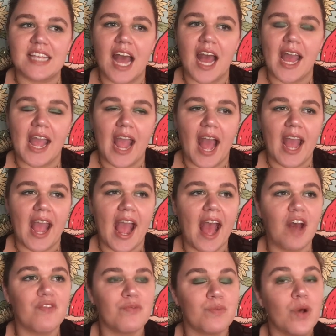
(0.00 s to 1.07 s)
I
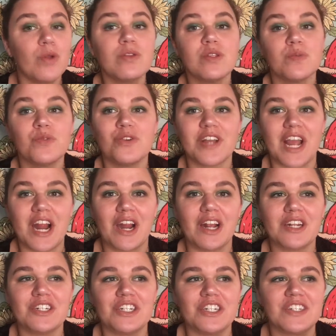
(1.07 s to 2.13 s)
have multiple
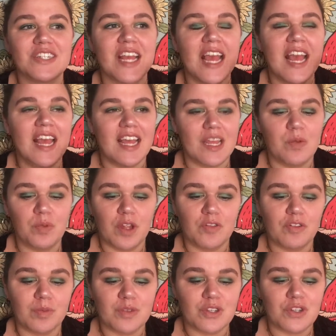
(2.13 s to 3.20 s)
characters in Blood
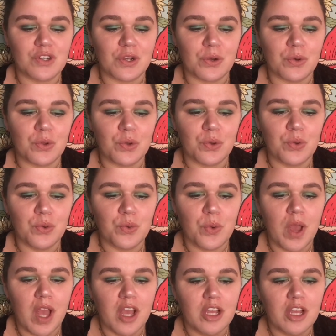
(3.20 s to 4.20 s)
from a Stone who